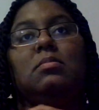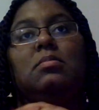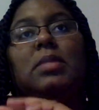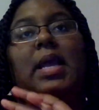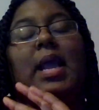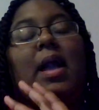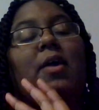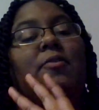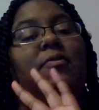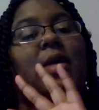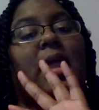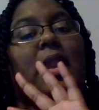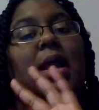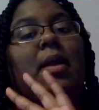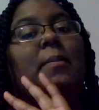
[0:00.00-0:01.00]
like I'll
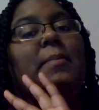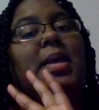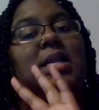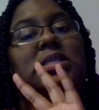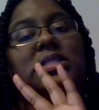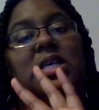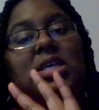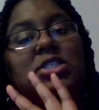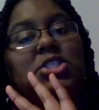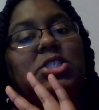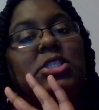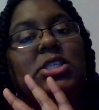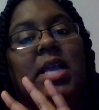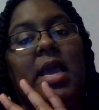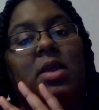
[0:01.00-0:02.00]
find like a meditation
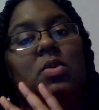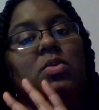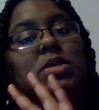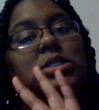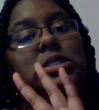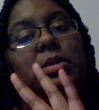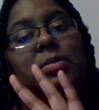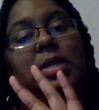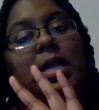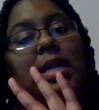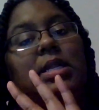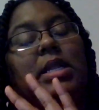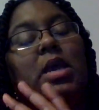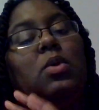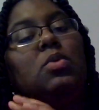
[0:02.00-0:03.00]
channel or something
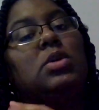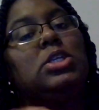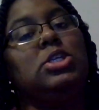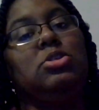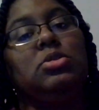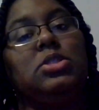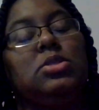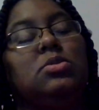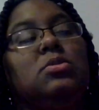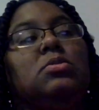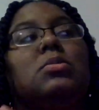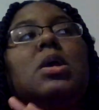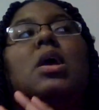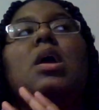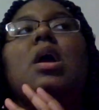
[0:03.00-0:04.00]
like that on YouTube.
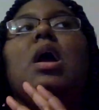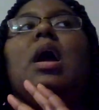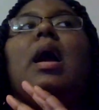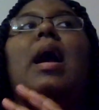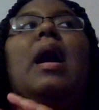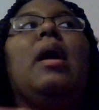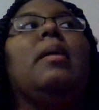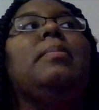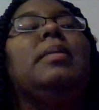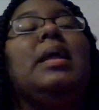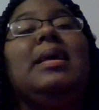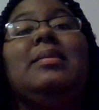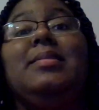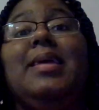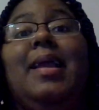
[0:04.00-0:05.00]
I'll
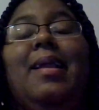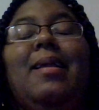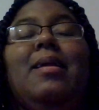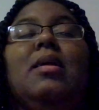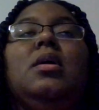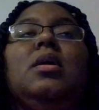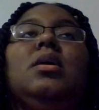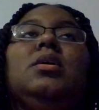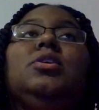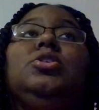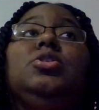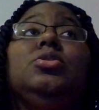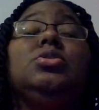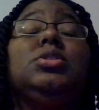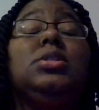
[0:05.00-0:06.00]
play that
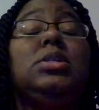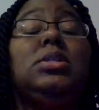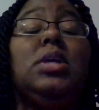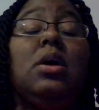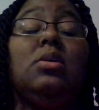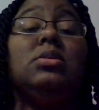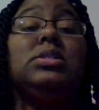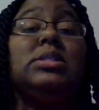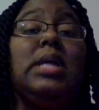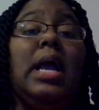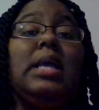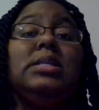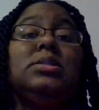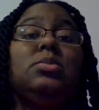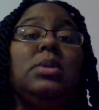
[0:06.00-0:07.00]
usually those
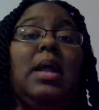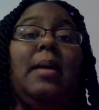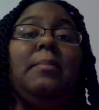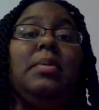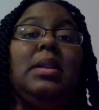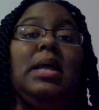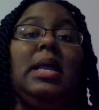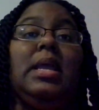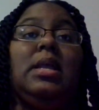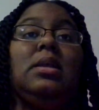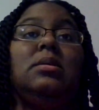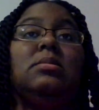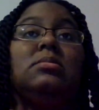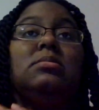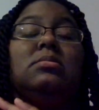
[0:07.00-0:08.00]
nights when I
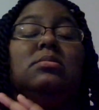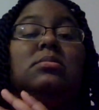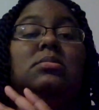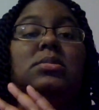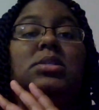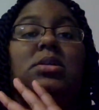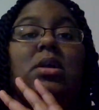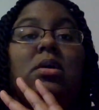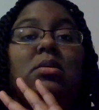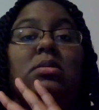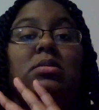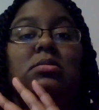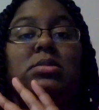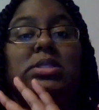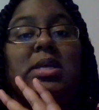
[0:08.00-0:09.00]
play, you
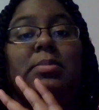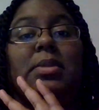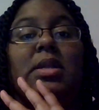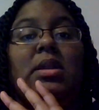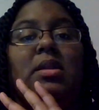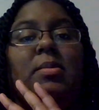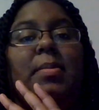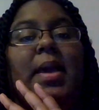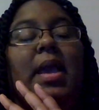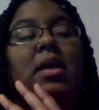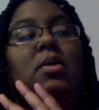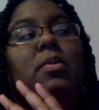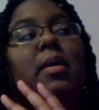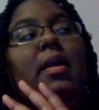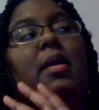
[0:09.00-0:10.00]
know, something in the
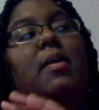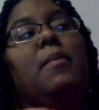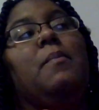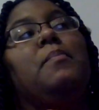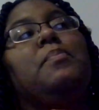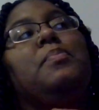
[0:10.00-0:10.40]
background.